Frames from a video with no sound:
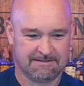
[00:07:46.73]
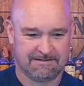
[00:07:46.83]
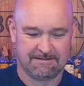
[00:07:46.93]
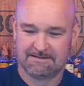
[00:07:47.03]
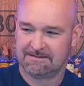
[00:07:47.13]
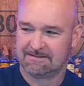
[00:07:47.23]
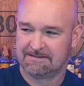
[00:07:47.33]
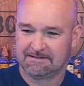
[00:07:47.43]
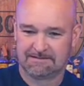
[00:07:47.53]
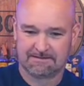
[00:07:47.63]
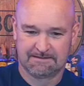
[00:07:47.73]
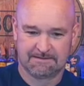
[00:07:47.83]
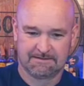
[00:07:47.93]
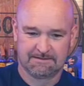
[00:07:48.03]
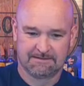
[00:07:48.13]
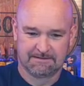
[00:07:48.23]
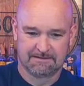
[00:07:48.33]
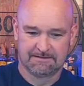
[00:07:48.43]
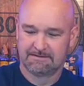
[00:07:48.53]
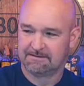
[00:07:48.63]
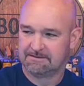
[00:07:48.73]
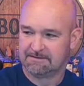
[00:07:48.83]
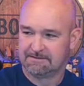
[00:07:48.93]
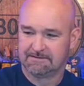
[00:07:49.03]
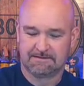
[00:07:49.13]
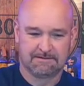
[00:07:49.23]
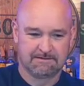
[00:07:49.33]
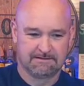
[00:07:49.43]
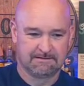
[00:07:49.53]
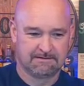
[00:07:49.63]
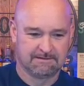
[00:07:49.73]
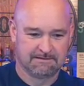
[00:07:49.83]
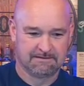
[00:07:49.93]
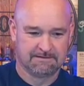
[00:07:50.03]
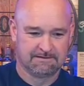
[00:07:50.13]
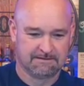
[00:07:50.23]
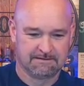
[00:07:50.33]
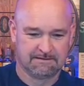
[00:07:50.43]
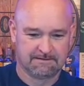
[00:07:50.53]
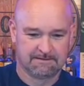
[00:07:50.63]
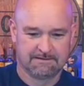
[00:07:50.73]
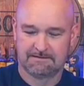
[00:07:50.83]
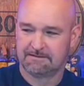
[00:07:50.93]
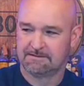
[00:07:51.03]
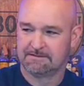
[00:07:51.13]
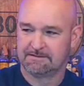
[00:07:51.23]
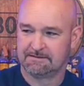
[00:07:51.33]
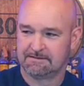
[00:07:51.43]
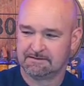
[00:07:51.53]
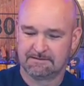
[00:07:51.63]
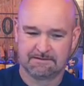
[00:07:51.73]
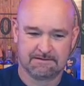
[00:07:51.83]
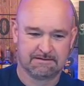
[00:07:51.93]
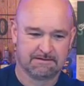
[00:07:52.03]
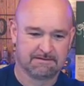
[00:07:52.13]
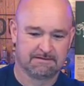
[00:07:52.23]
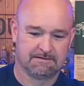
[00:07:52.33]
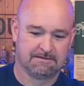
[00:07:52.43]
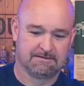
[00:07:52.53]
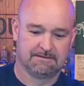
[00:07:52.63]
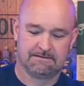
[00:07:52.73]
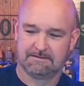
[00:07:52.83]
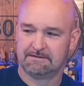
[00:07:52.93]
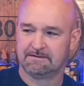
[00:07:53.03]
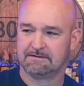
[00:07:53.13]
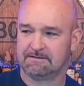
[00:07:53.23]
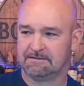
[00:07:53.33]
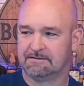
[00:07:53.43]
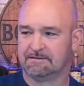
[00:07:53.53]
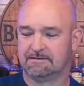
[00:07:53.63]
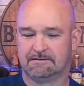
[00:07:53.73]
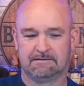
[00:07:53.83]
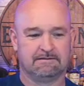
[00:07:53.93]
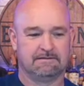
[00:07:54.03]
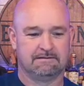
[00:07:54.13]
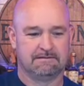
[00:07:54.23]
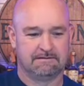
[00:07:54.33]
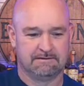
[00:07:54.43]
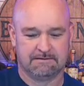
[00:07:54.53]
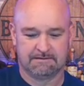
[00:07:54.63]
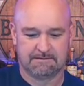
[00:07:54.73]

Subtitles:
(silent)